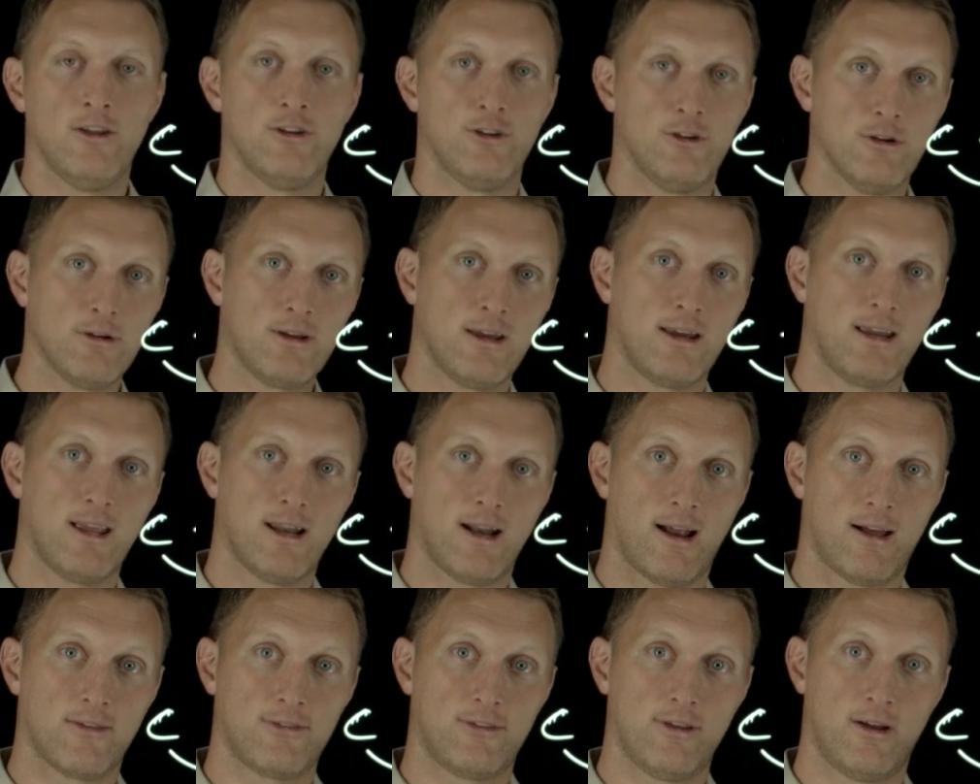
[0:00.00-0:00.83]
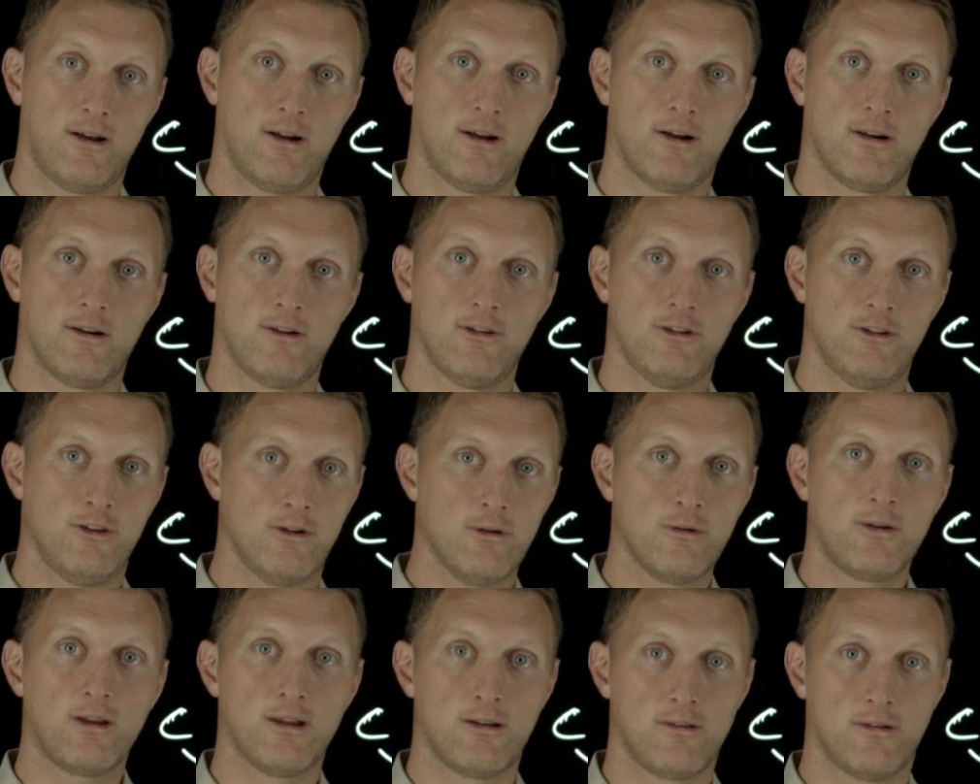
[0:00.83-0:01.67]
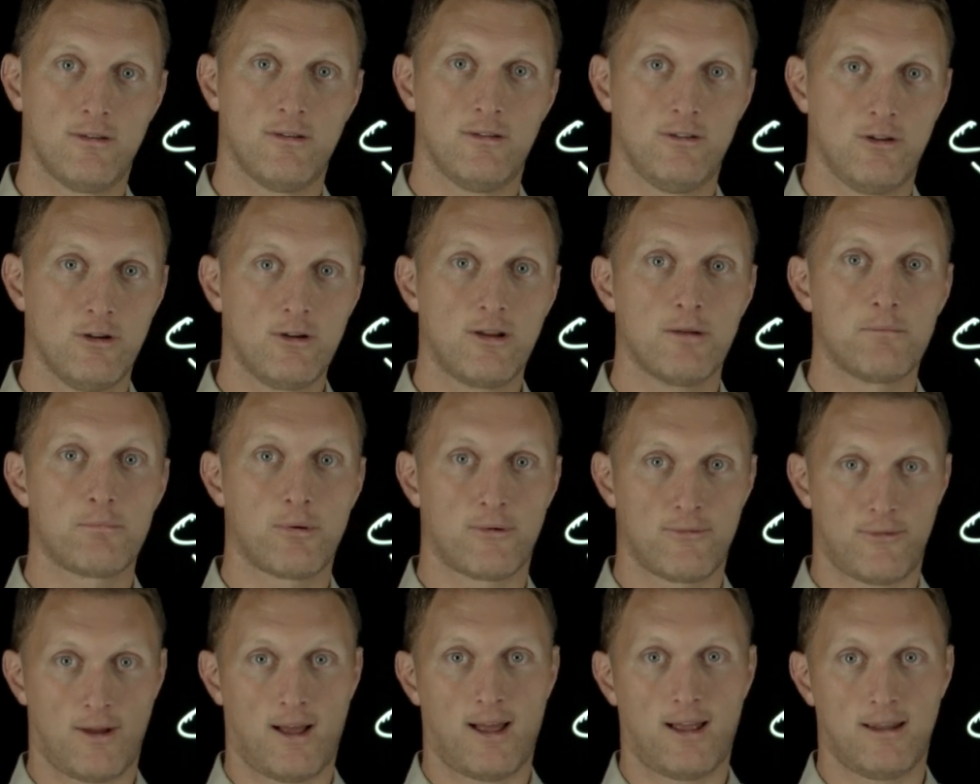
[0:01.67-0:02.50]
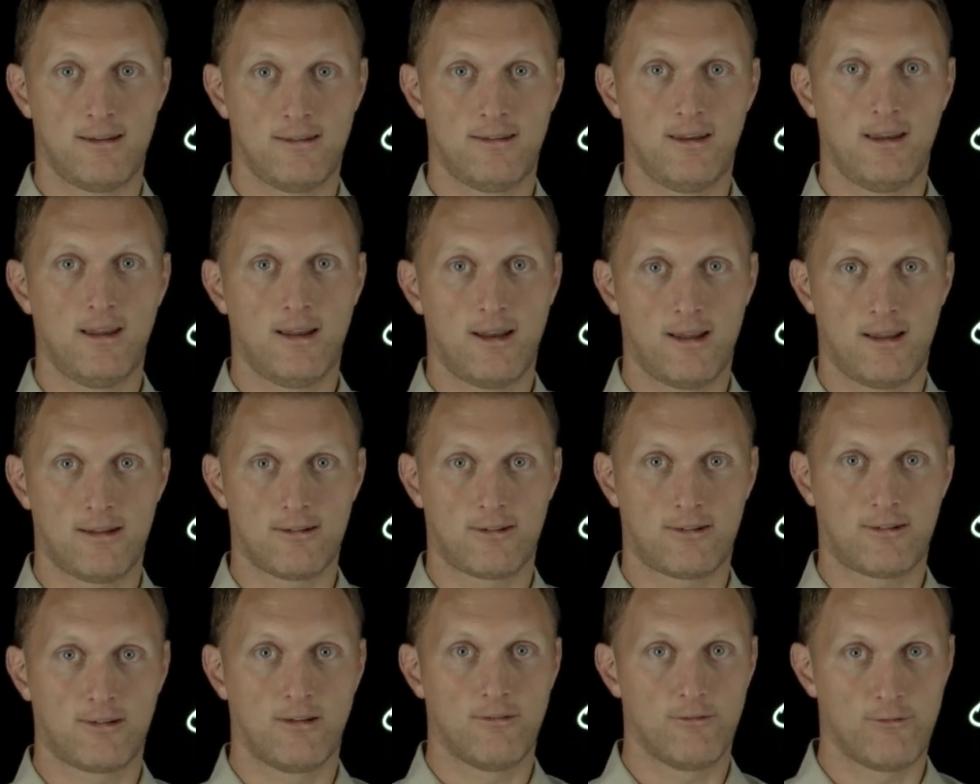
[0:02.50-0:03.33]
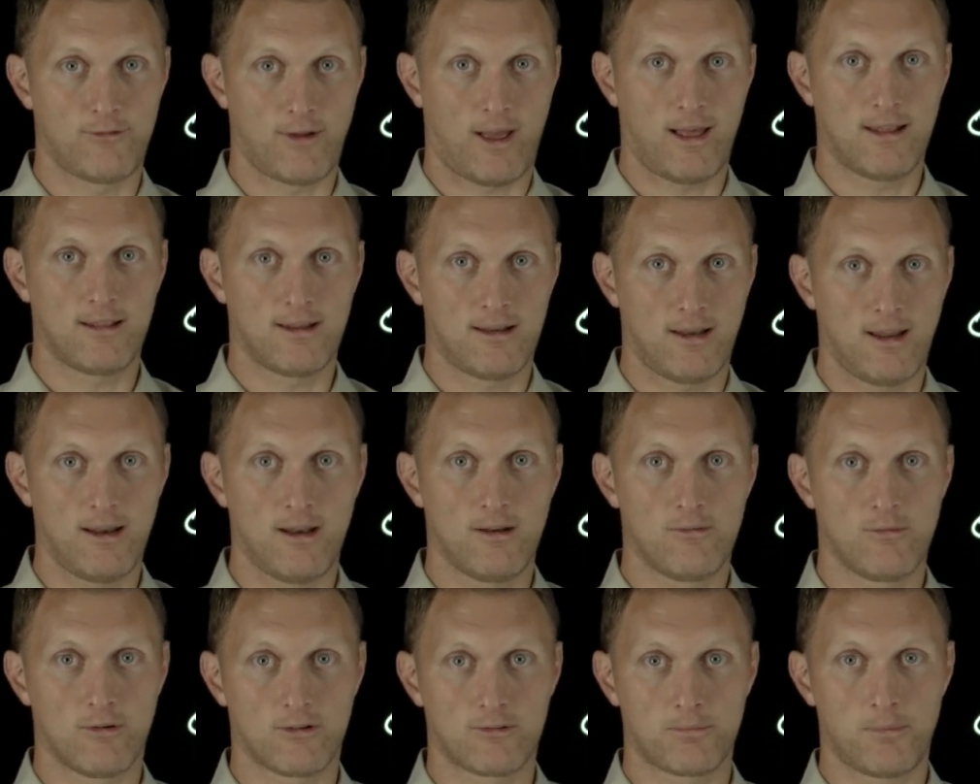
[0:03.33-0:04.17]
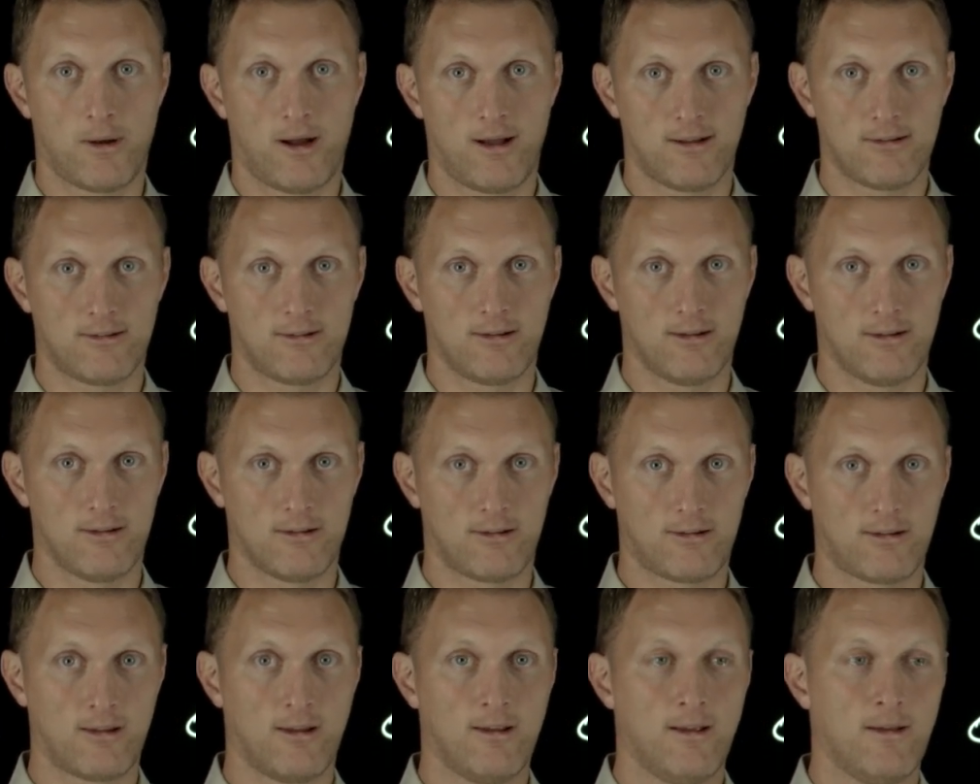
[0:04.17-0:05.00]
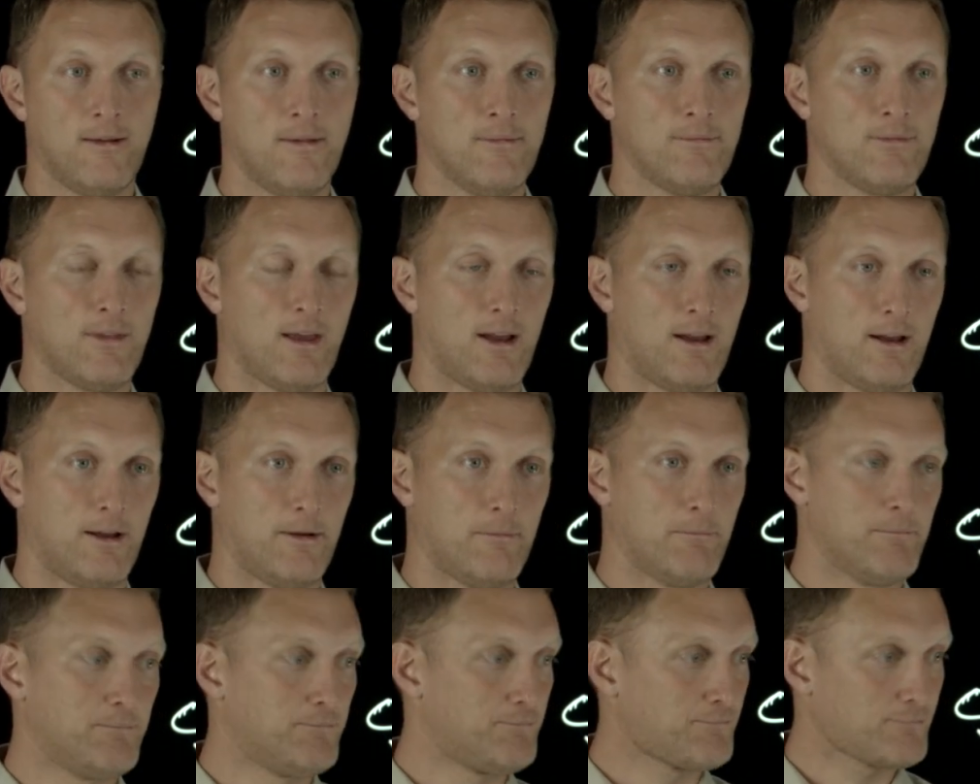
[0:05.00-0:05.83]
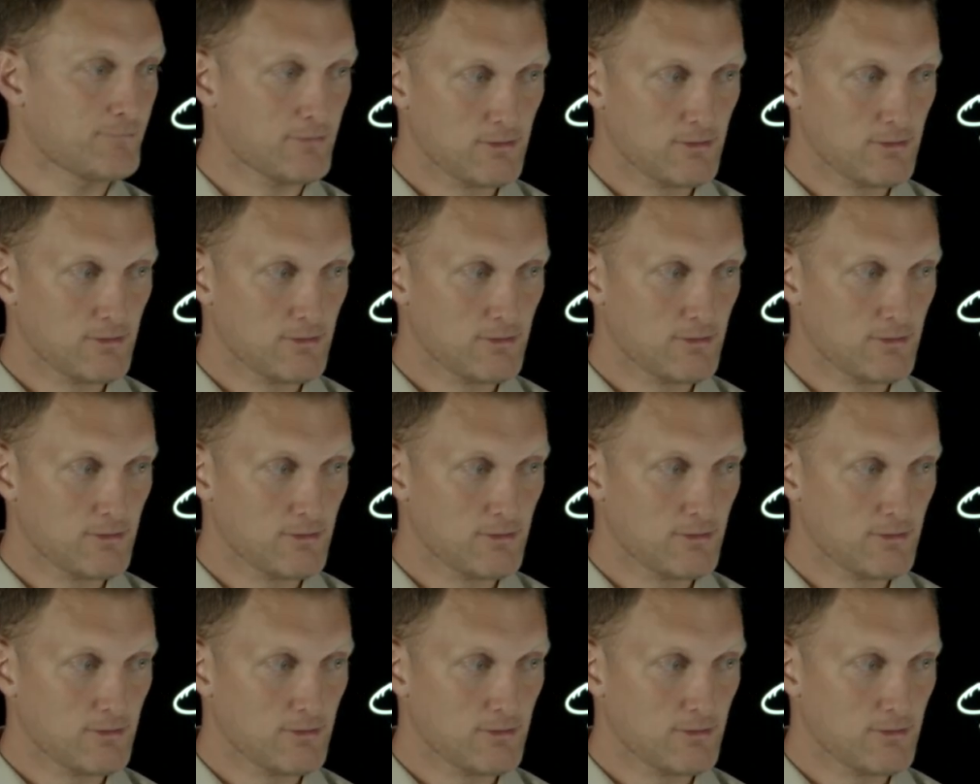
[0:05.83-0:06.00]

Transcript: you can get out there, you can, you can provide DNS validated responses um,